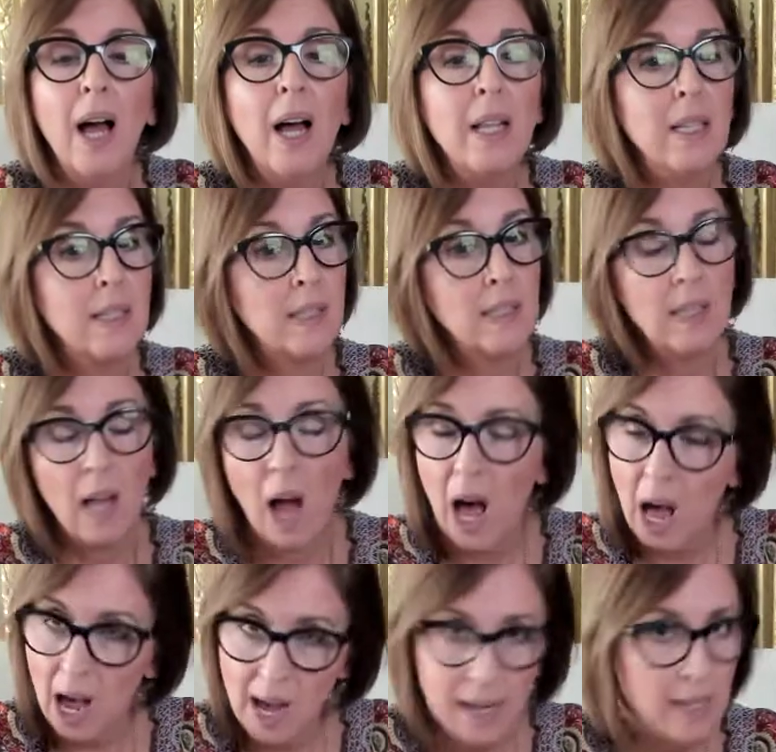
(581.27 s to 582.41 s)
This is
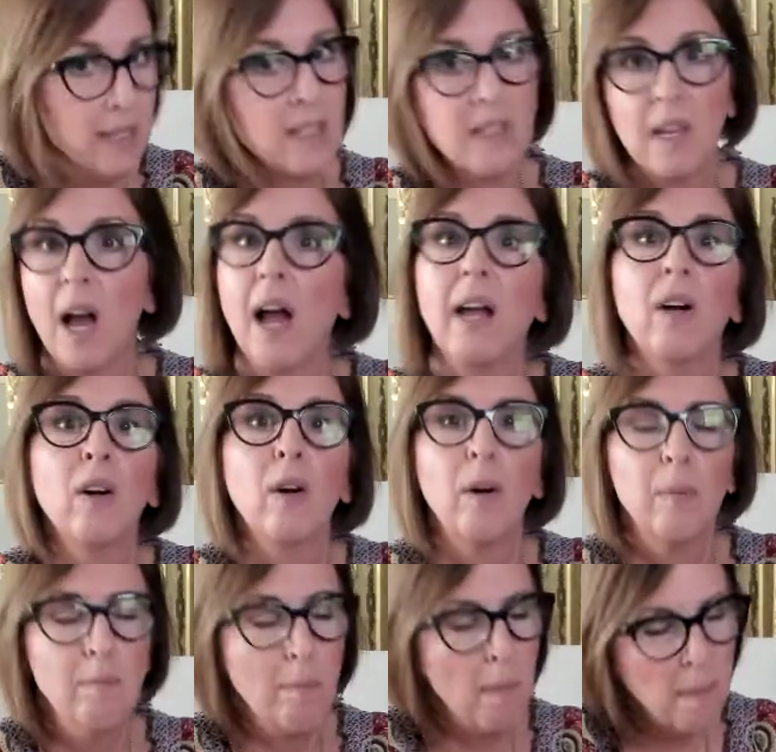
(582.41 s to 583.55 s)
high desire,
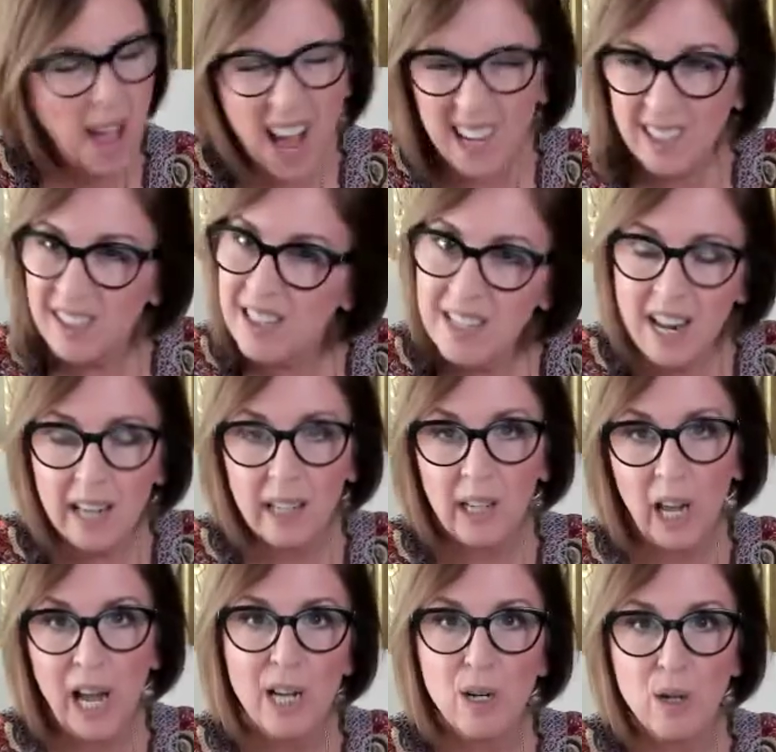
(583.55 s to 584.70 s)

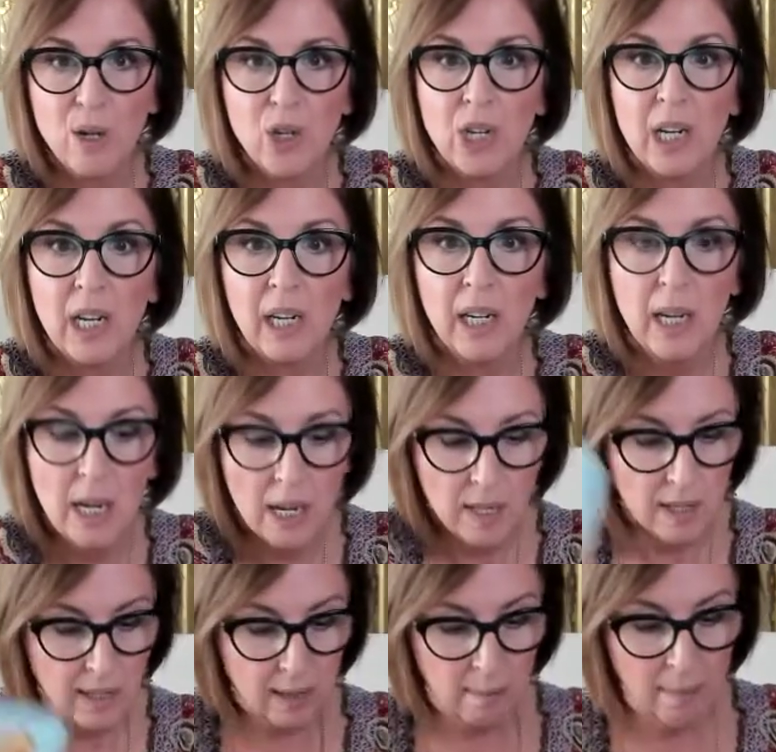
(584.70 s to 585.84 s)
magnetic energy.
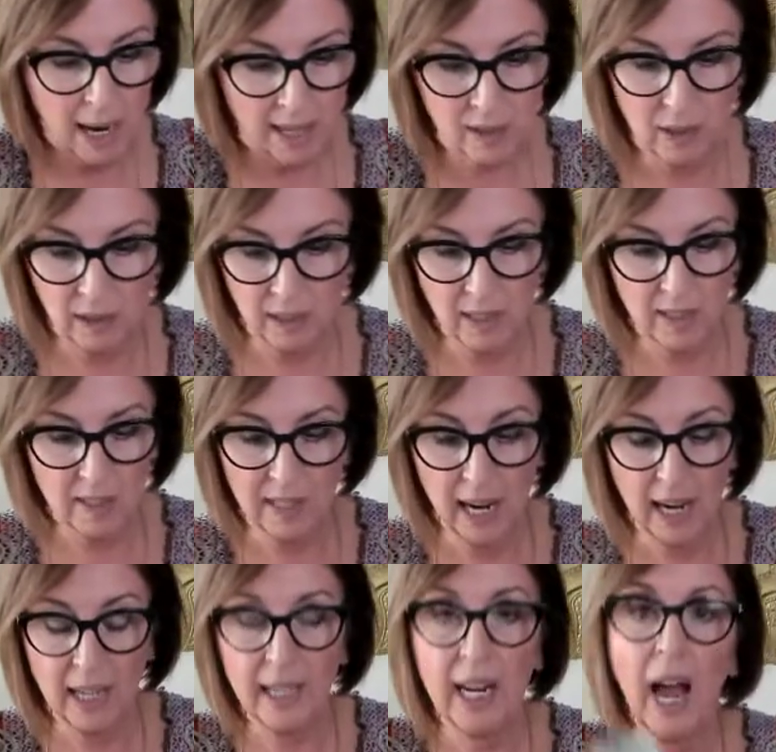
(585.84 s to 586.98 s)
This Masculine is
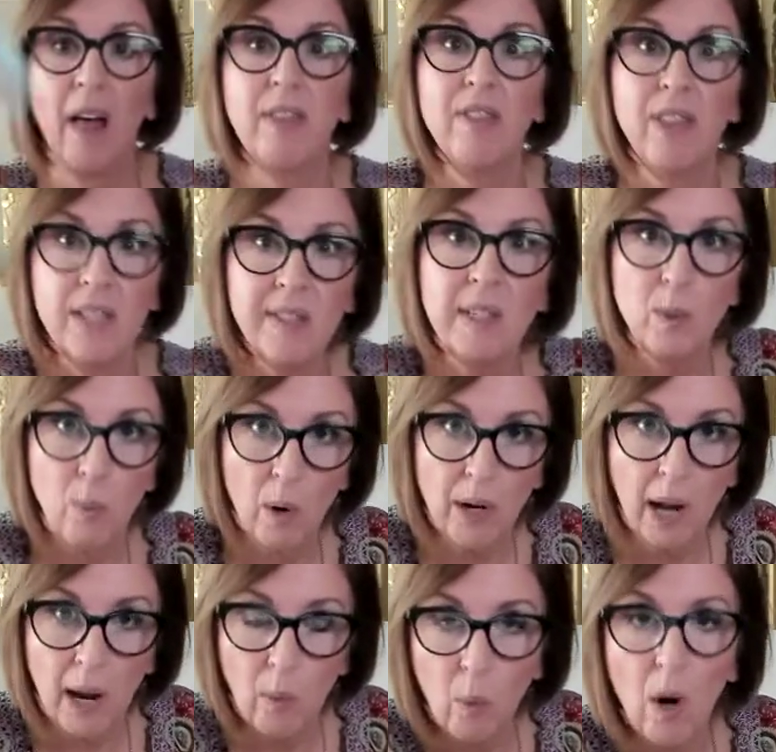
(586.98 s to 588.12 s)
saying, yeah, this is what
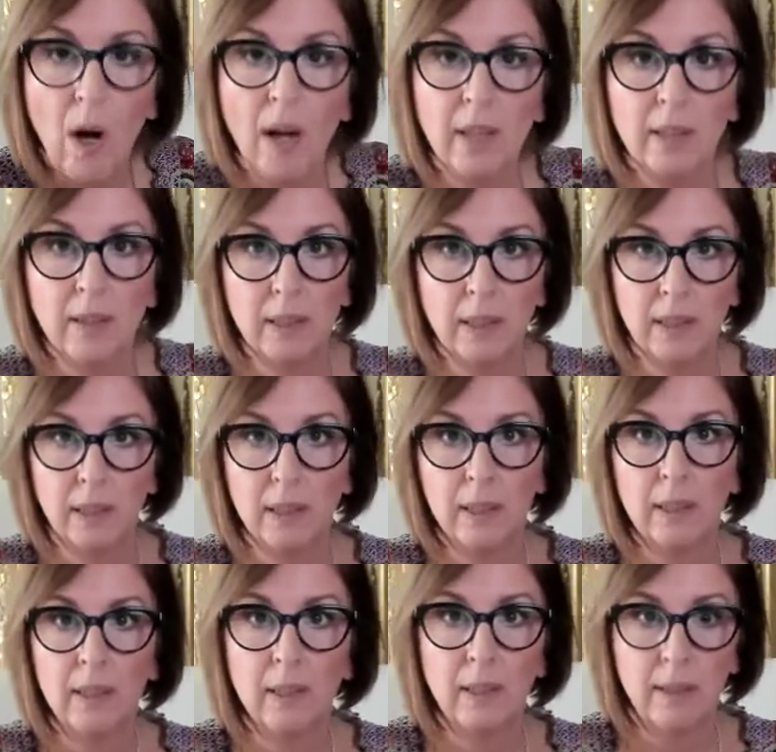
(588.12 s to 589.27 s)
I want.
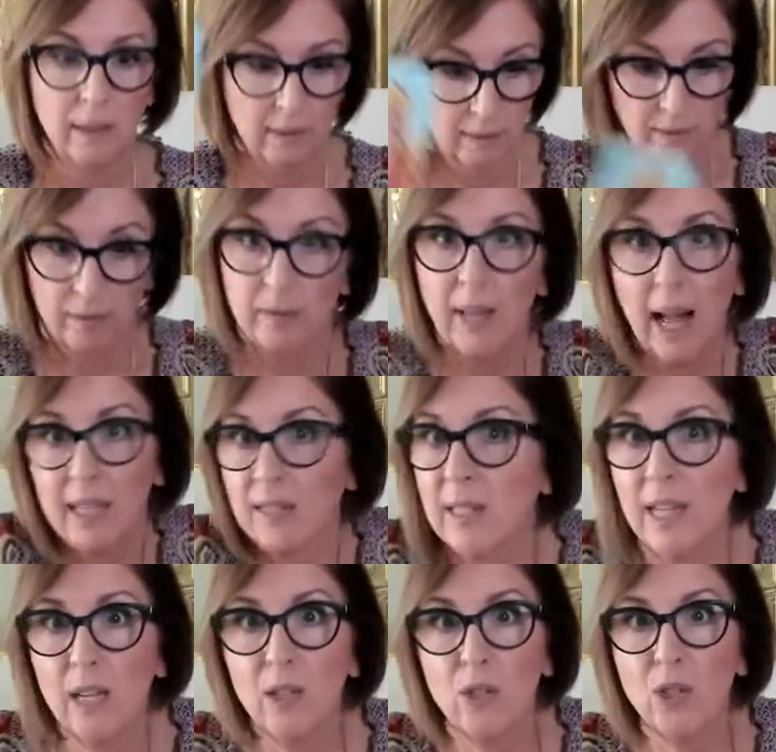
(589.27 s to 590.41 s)
That's
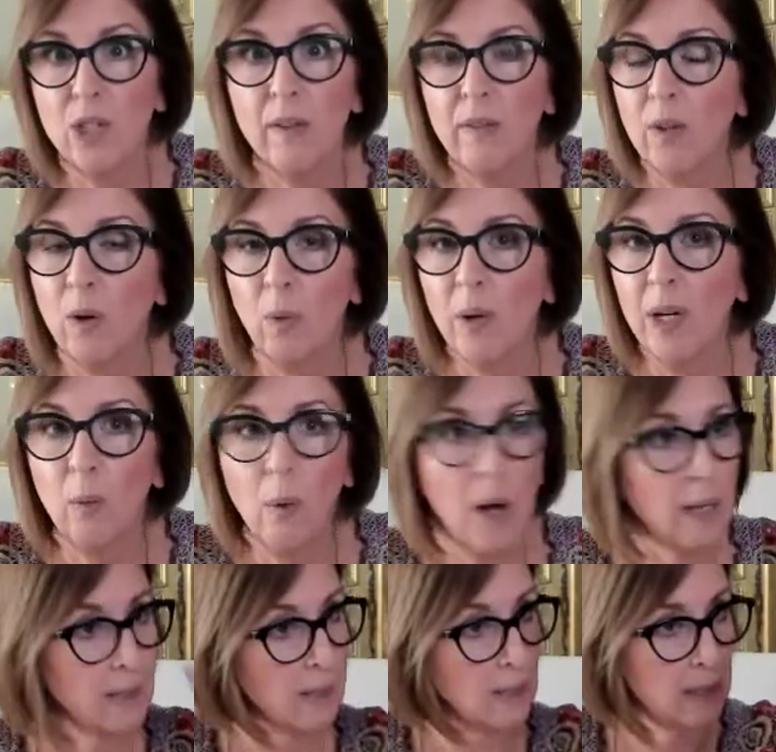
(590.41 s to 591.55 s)
the energy of the Queen of
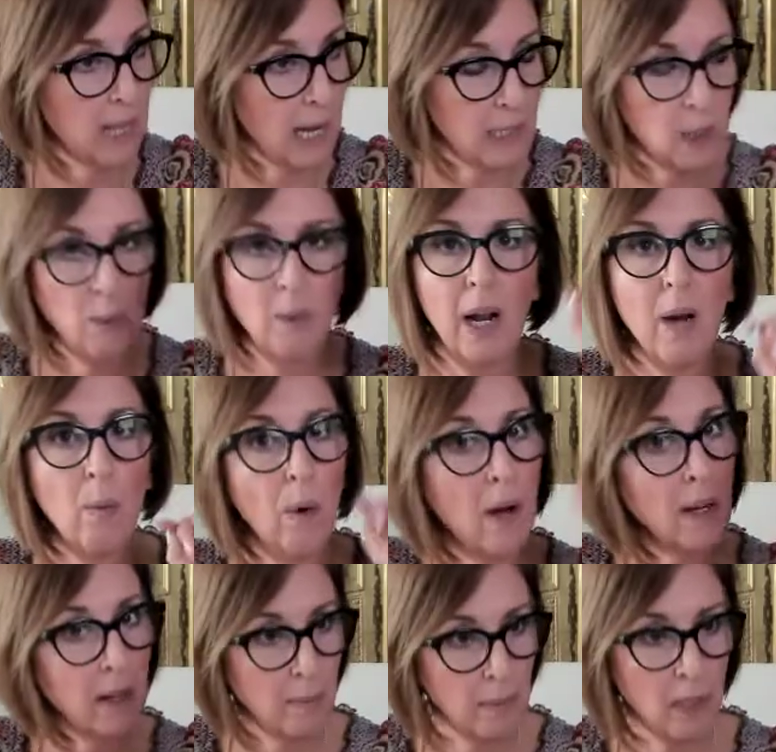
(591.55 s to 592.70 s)
Wands. That's what I
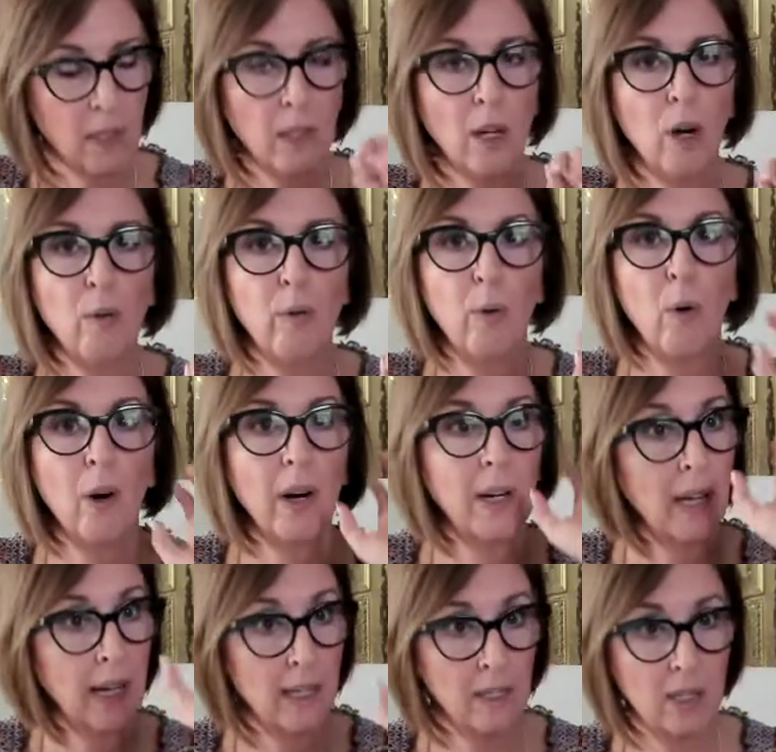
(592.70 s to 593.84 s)
want. I'm going to go for it.
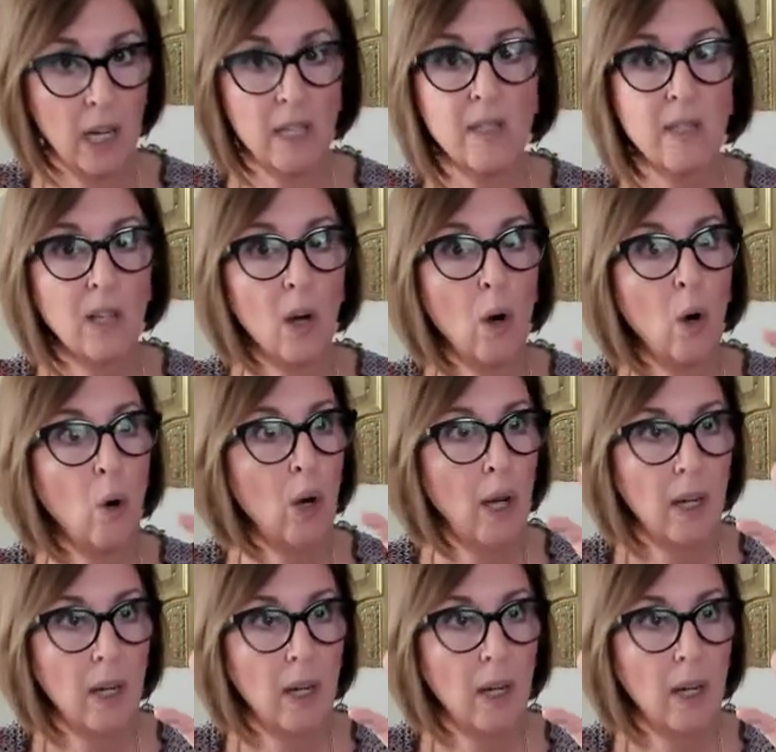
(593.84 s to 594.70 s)
And does so